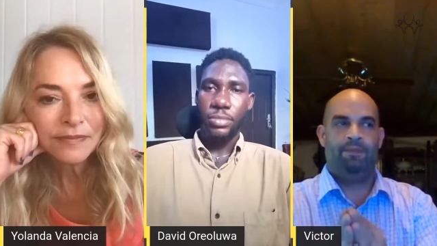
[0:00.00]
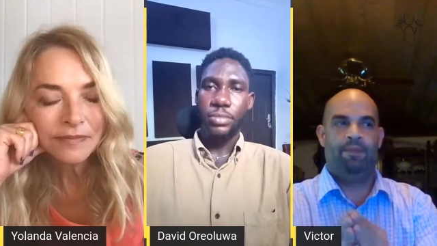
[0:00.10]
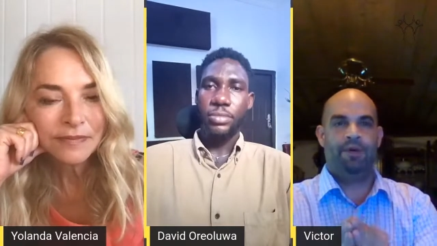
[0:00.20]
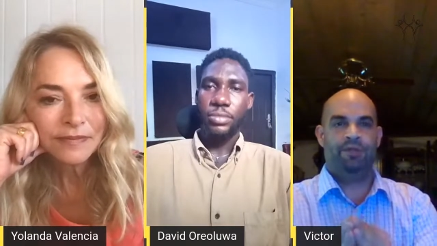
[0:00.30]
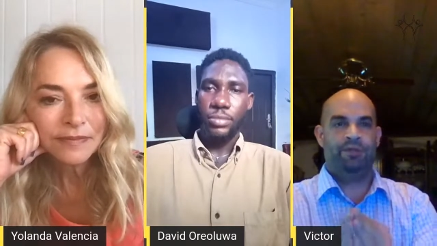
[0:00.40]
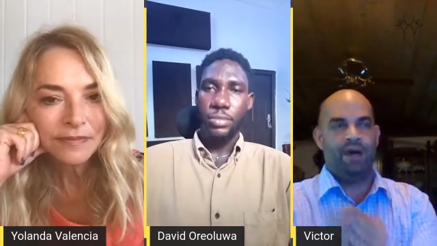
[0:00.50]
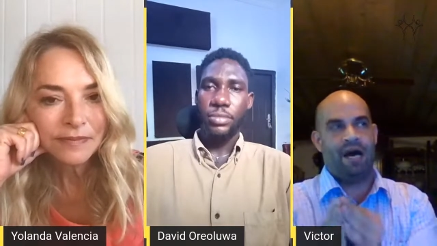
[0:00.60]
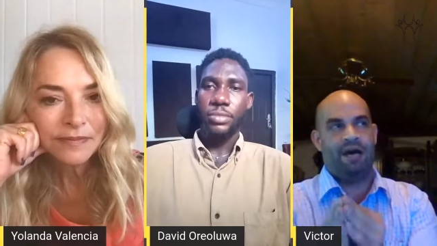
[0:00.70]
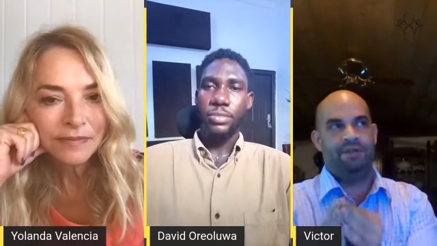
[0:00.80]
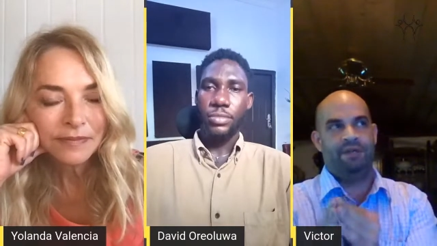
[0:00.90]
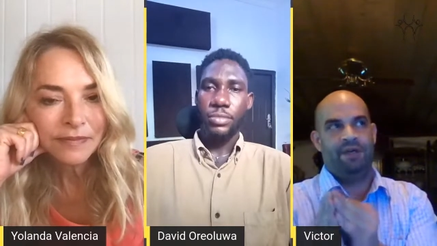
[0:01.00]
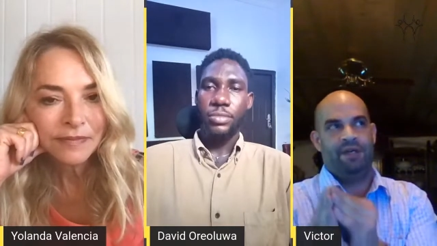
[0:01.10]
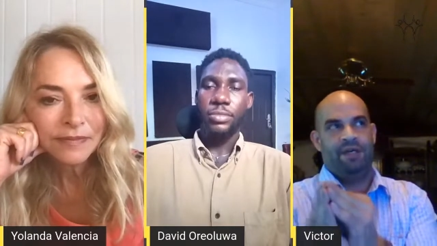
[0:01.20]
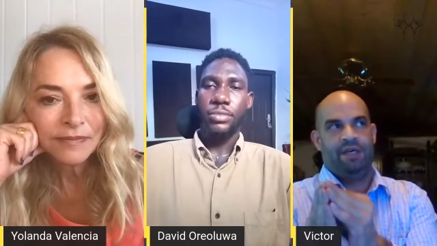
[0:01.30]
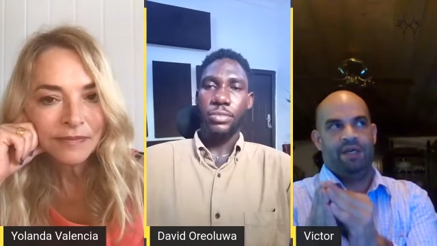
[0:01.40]
Speaker 1: But you have,
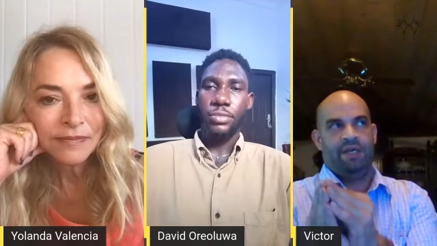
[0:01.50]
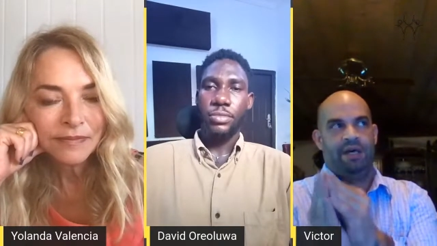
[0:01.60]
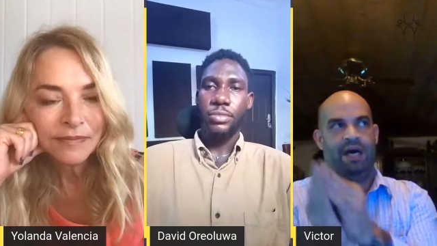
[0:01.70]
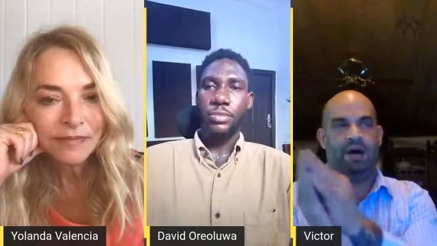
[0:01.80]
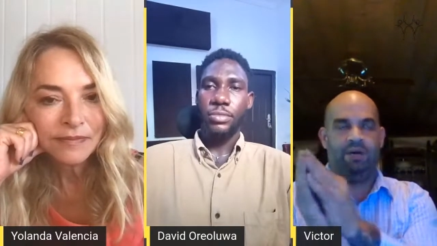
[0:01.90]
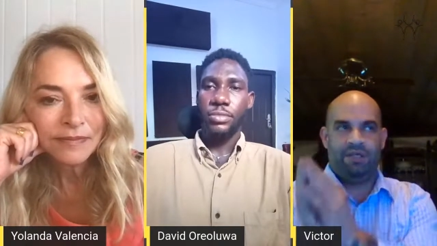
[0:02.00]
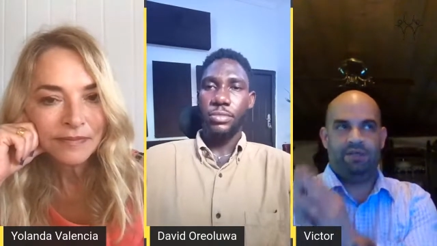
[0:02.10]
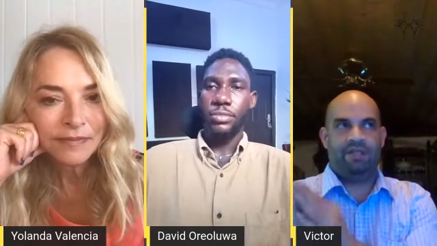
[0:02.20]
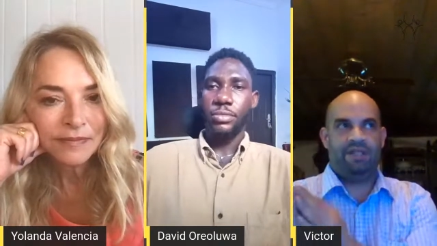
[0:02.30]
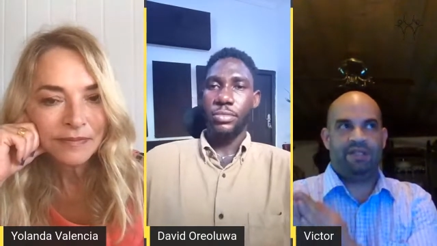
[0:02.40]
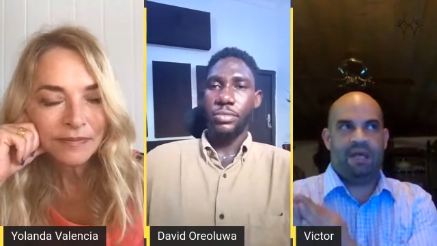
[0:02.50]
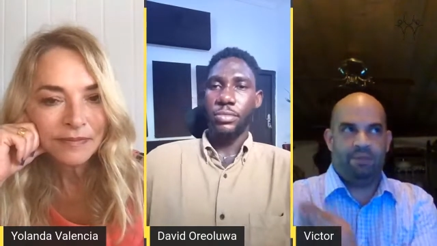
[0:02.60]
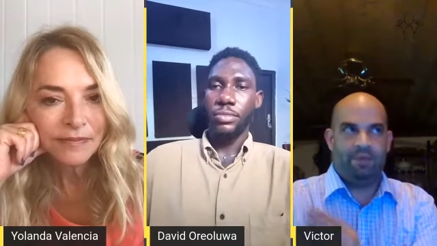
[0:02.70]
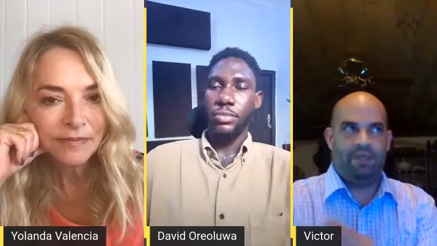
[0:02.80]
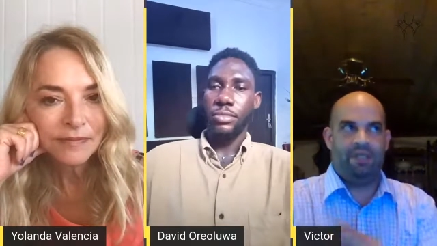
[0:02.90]
I'll give you an
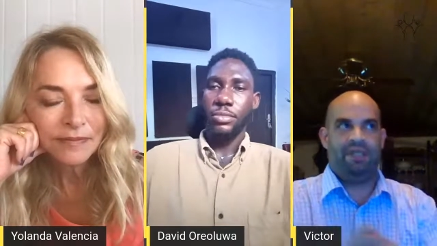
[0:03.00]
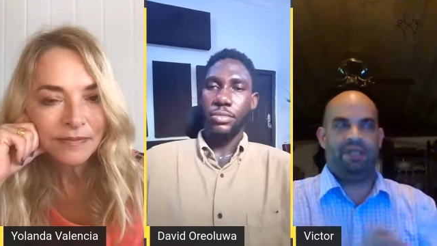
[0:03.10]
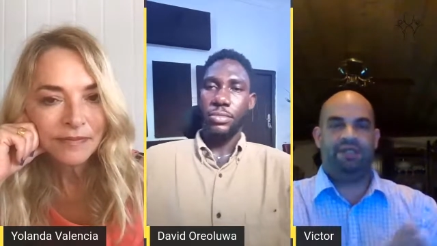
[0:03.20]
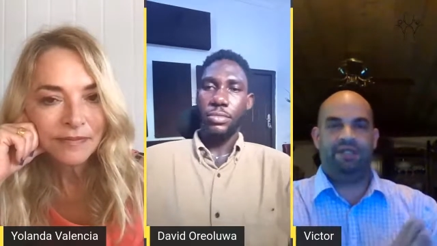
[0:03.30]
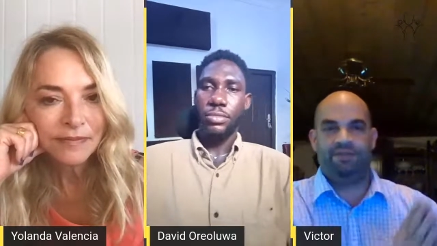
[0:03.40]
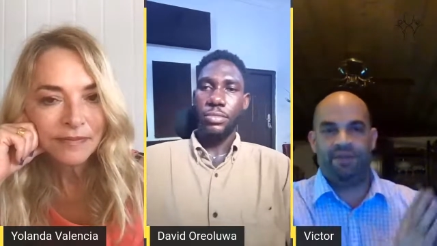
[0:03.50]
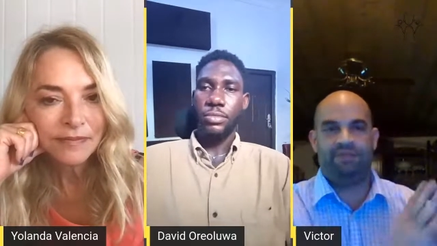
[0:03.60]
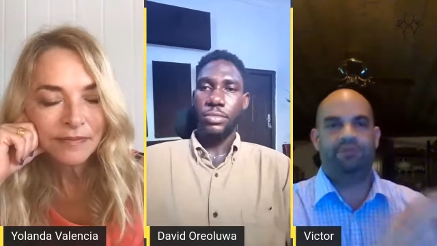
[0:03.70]
example. In a different